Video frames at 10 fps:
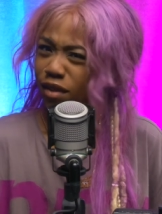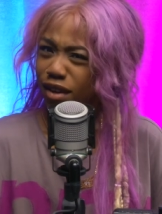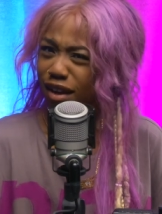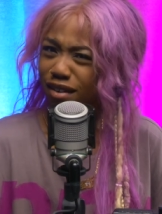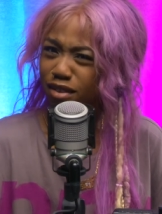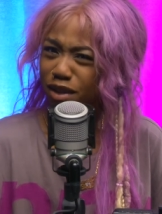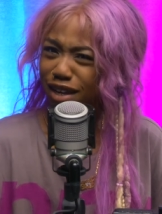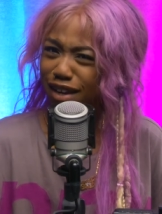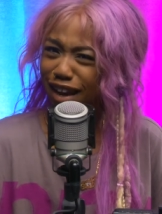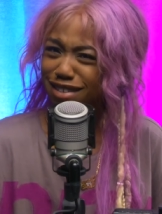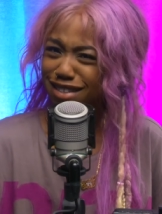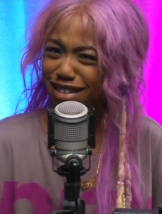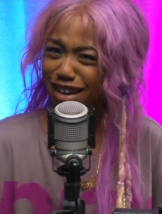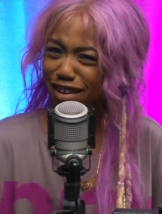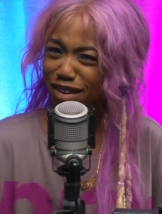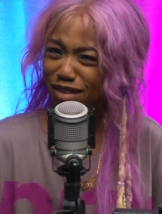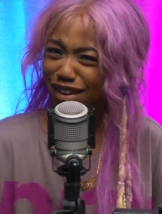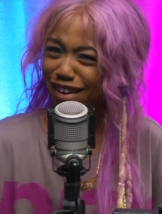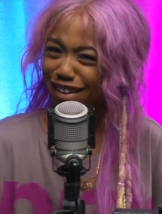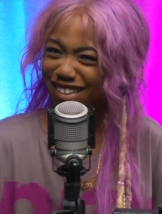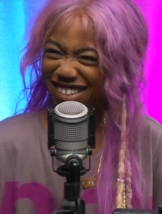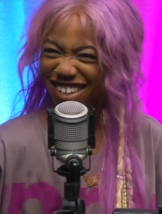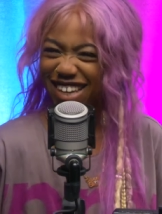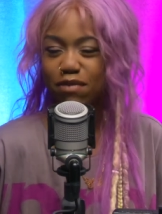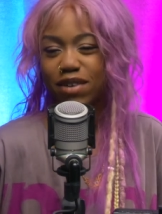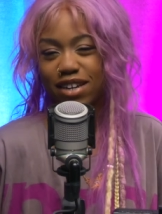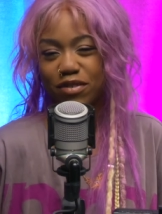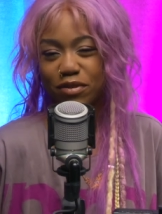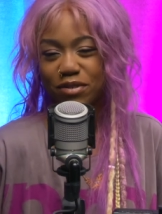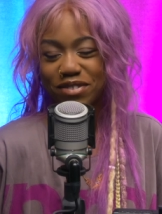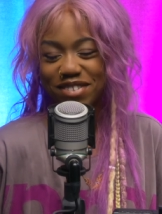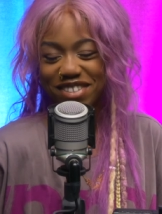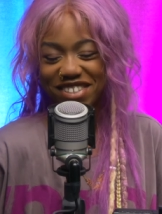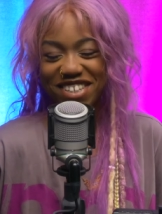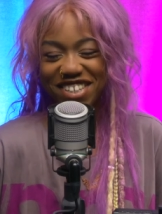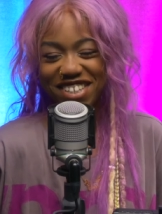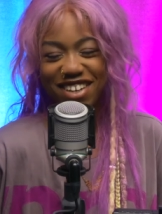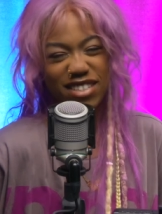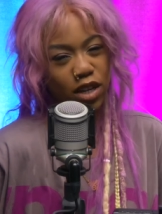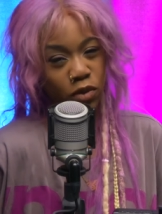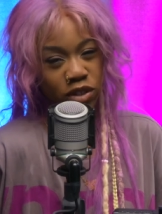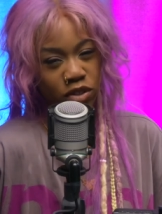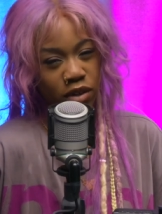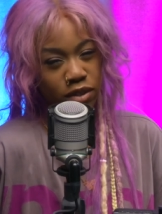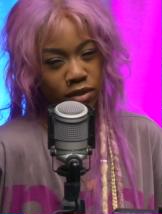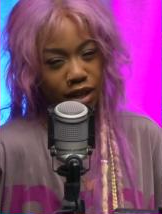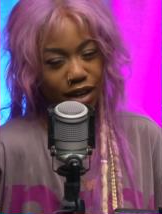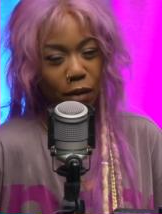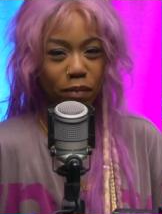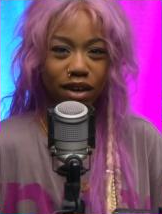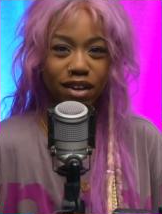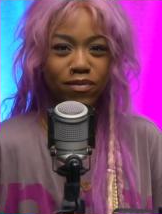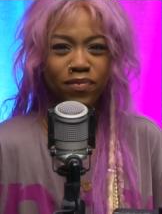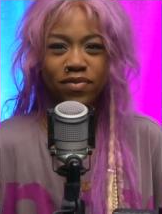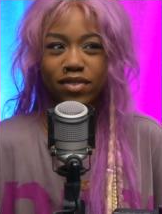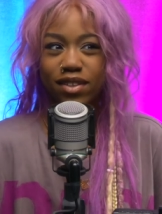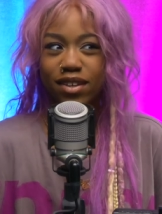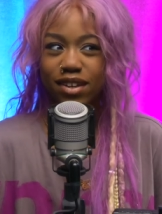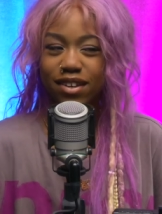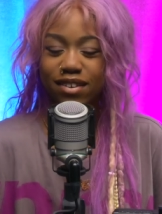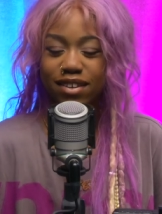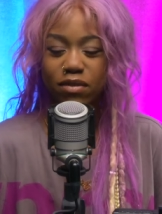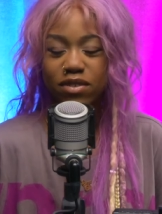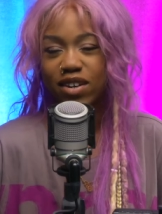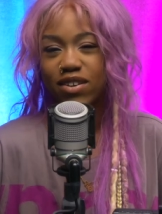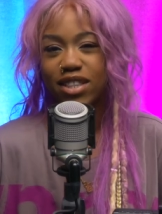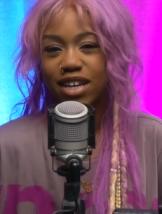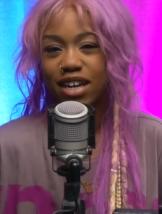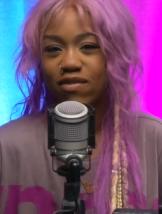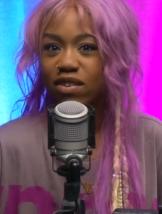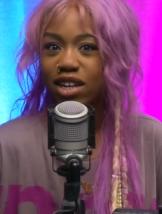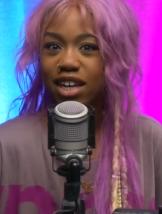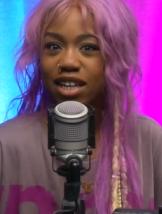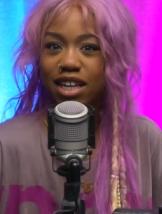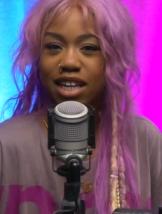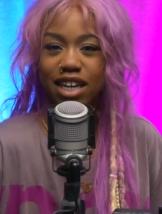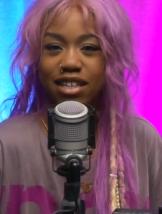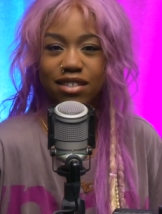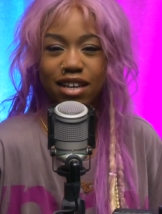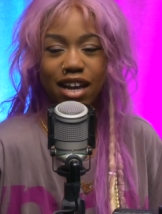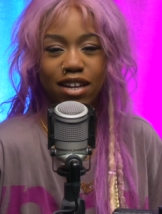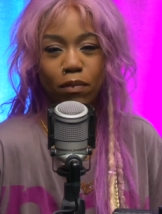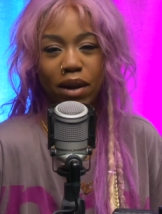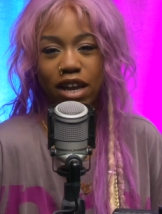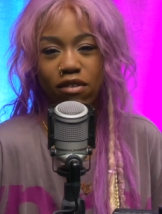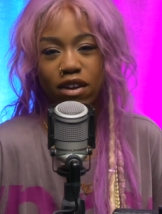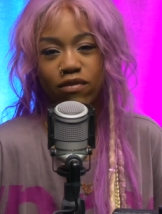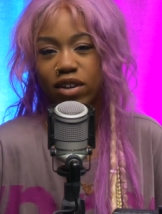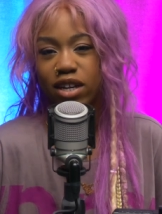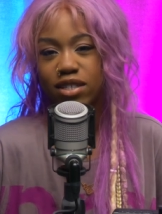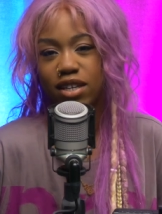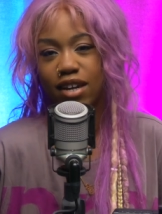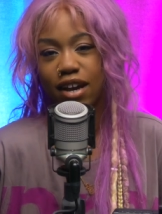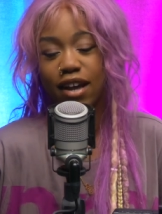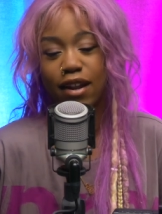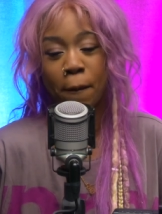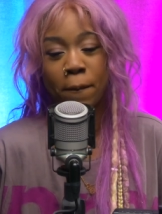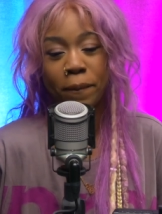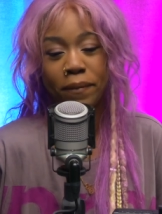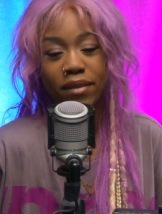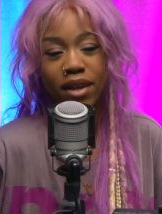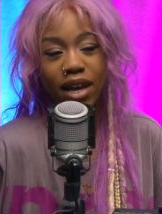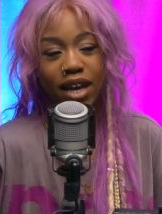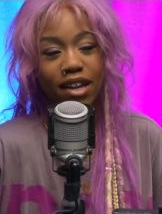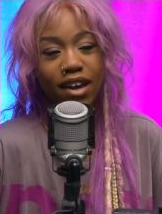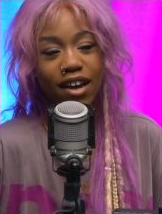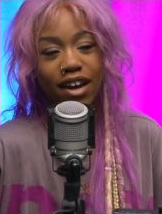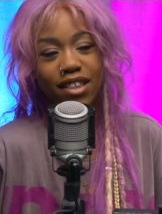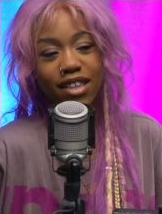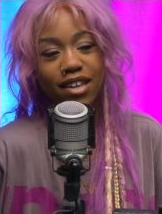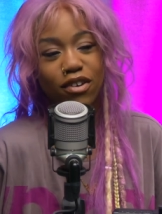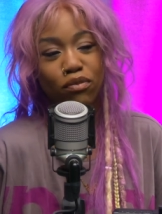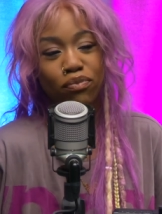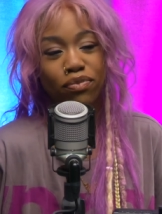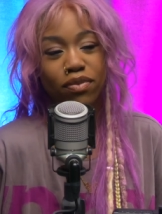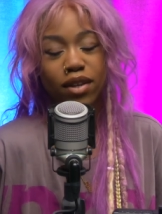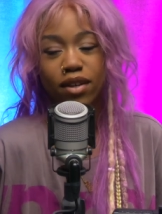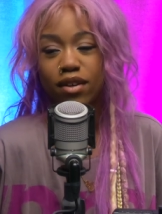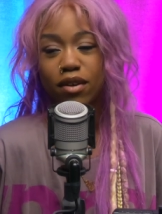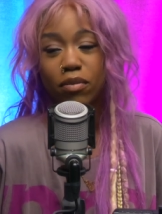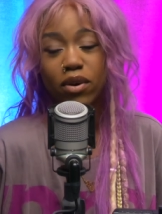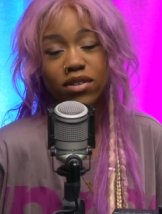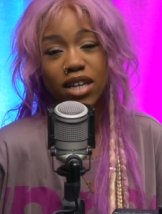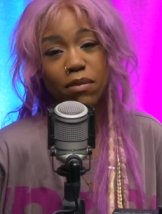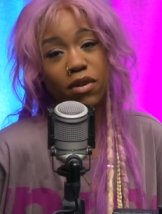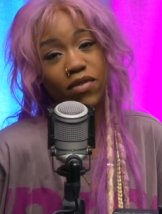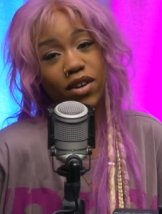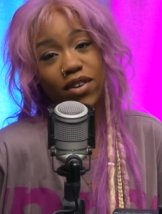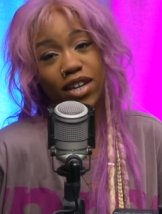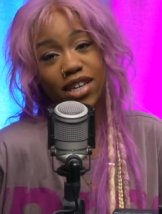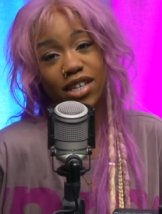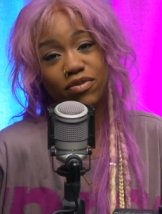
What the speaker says: I'd be like, is there something going on here? In my head, of course, because I don't want you to know I saw that. But, you know, it was very that, very like light kind of playground flirting. And again, I think because I'm a very